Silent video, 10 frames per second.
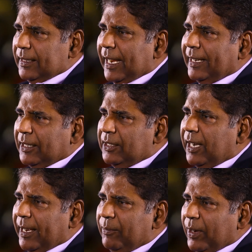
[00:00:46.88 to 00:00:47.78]
like the
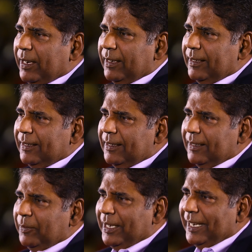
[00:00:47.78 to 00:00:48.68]
time when
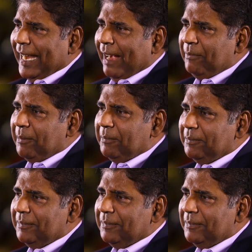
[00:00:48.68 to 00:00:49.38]
we didn't have them,